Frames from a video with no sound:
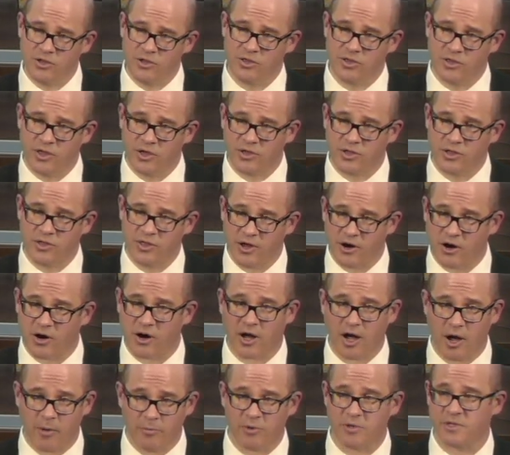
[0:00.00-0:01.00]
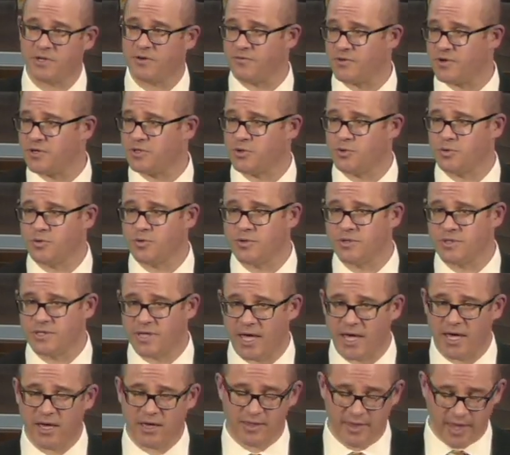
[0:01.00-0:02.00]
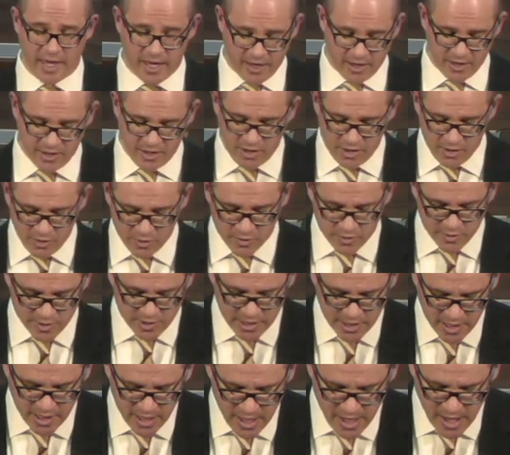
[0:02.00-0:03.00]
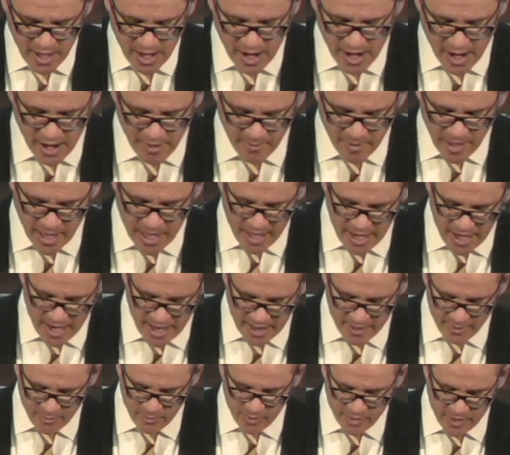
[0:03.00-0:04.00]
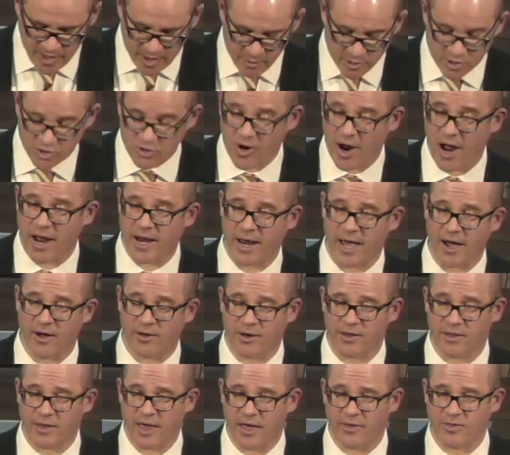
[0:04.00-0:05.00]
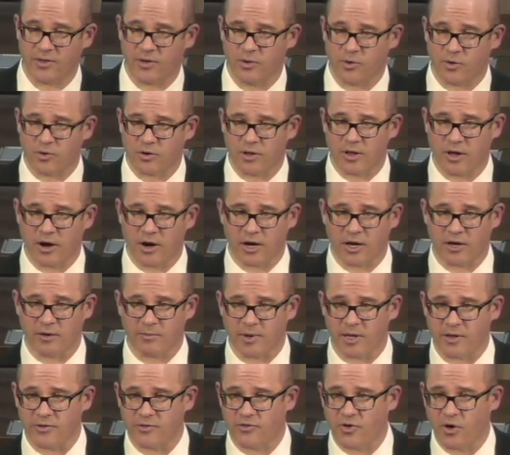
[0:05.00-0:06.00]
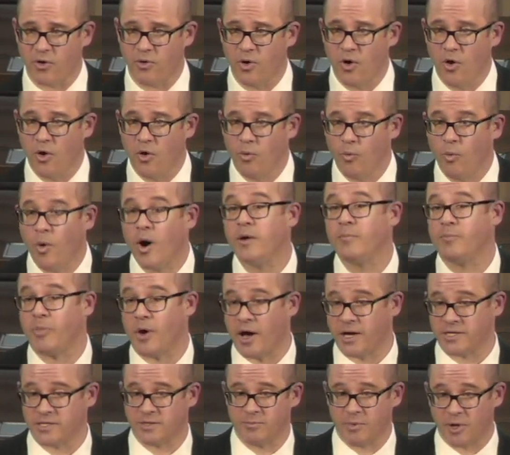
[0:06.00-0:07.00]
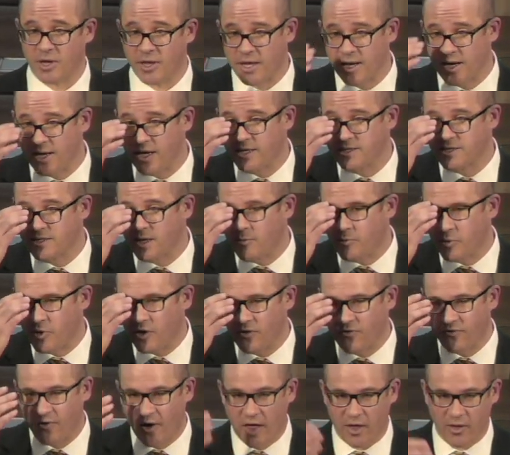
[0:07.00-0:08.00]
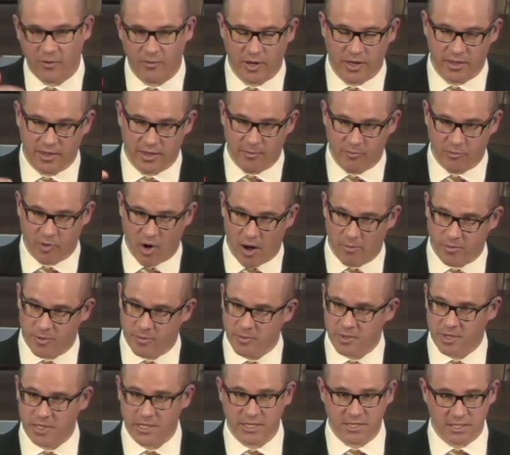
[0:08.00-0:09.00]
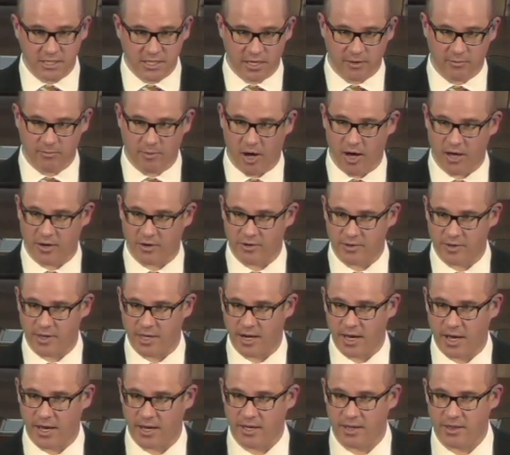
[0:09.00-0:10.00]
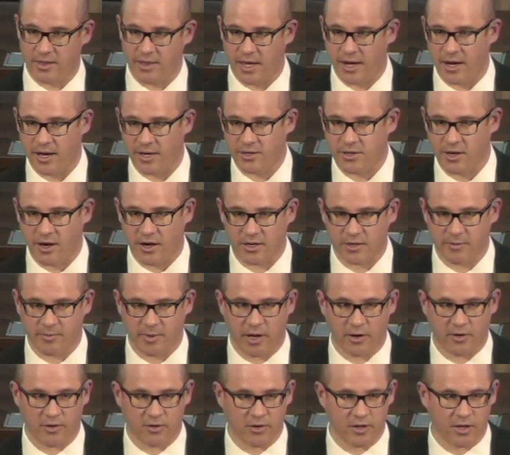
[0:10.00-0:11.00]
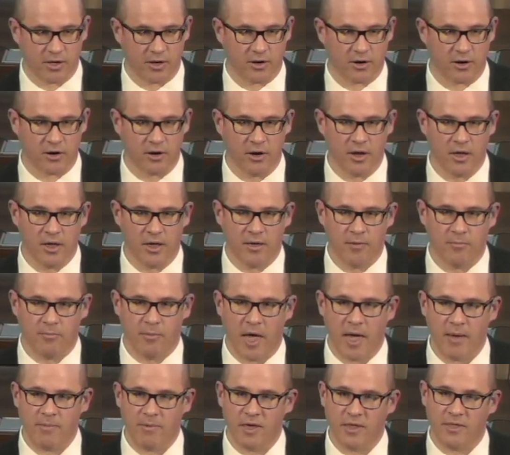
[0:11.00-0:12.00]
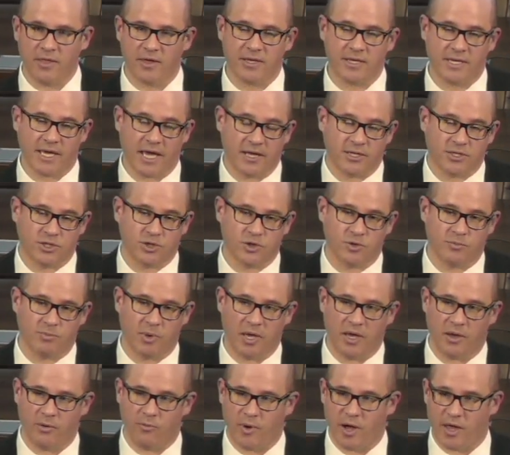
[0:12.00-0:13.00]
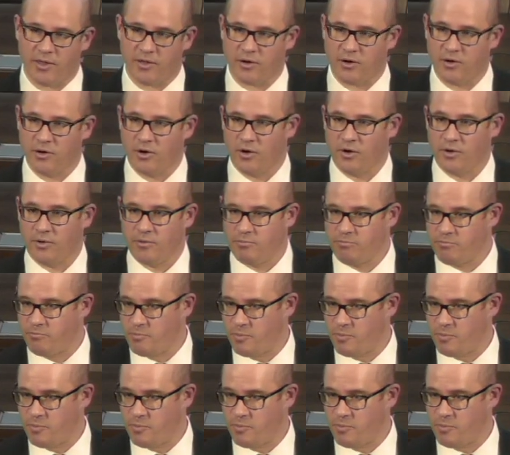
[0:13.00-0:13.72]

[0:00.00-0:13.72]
there are a couple different tools they could use. and they were tried out at the oral argument. So one possibility is something following the probabilistic model that I talked about earlier. Maybe the test should be whether